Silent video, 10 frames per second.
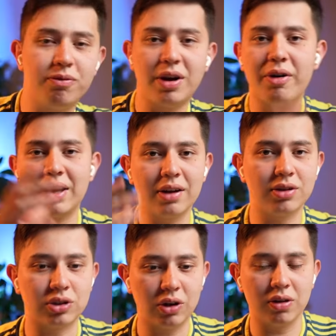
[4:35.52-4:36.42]
vary out
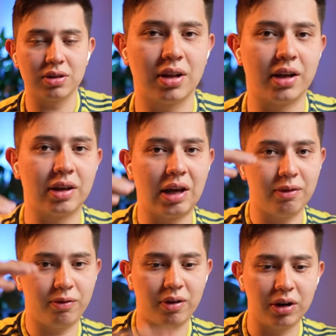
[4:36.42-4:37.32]
the shots, like
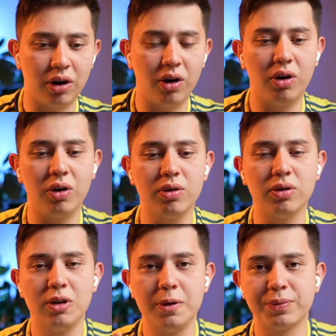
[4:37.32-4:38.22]
get very low,
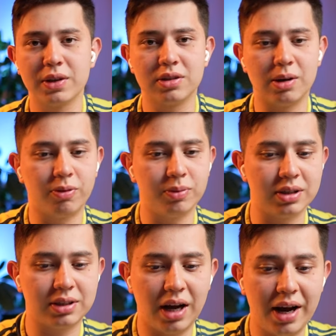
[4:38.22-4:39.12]
some from the
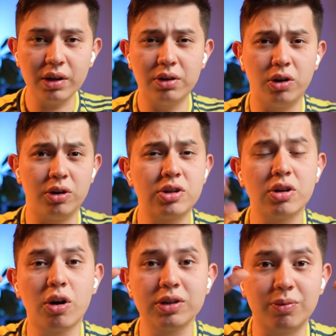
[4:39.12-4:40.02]
side. You know, you could have gone